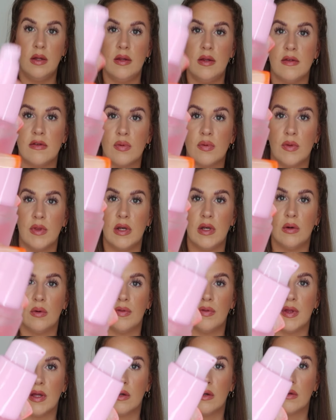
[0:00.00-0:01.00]
This is what the little
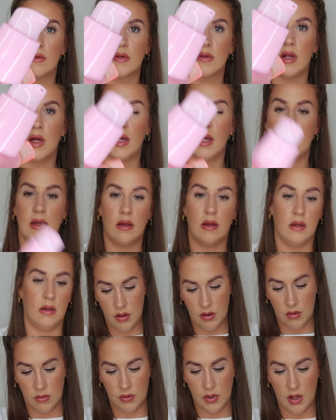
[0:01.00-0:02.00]
thing looks like.
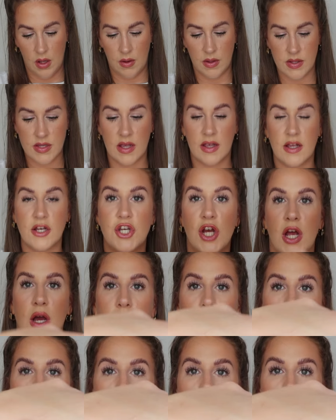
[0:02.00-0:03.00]
Oh no, it's like a
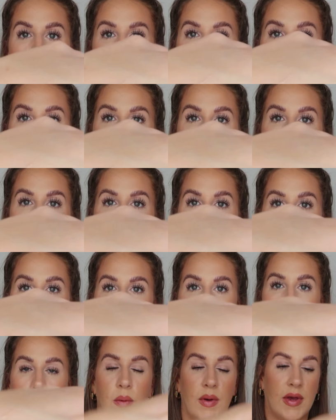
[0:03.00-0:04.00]
gel.
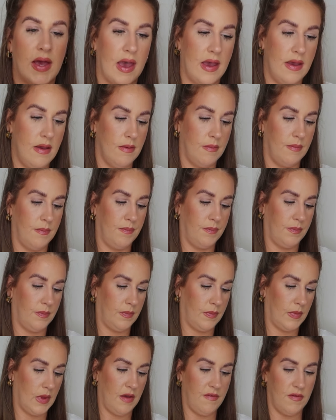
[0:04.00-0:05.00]
Oh, okay.
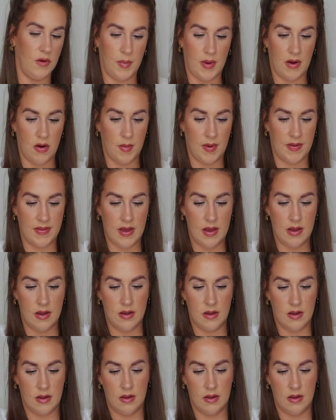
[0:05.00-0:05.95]
I feel better about that.